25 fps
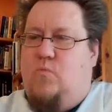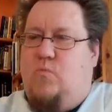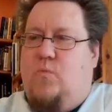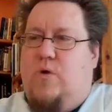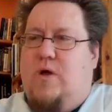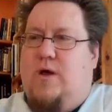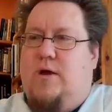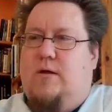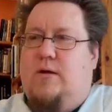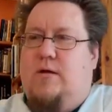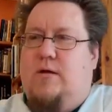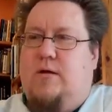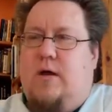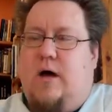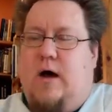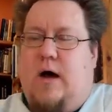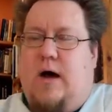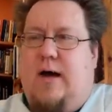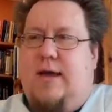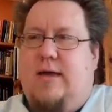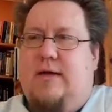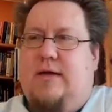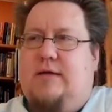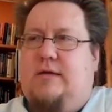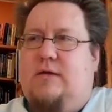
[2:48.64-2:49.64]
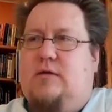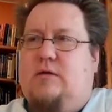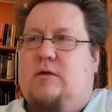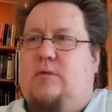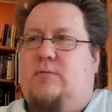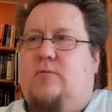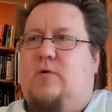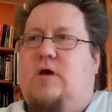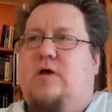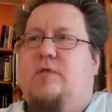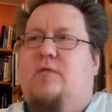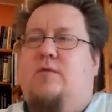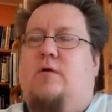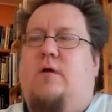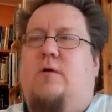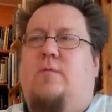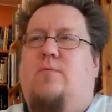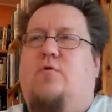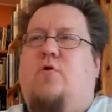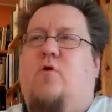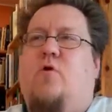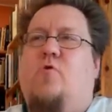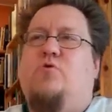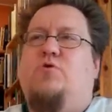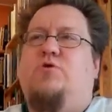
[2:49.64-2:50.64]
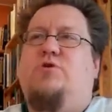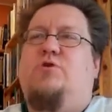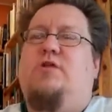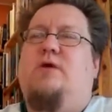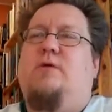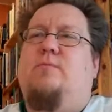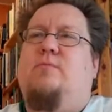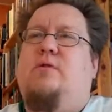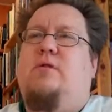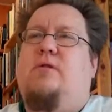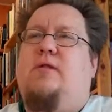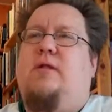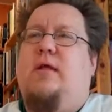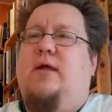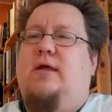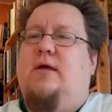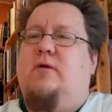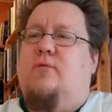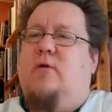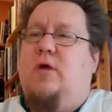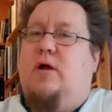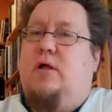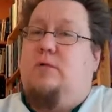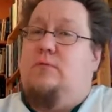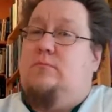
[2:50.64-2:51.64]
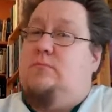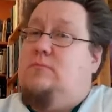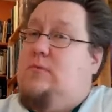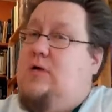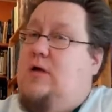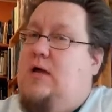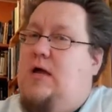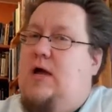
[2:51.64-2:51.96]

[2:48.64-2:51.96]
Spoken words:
when I and a couple other approached him and saying, well,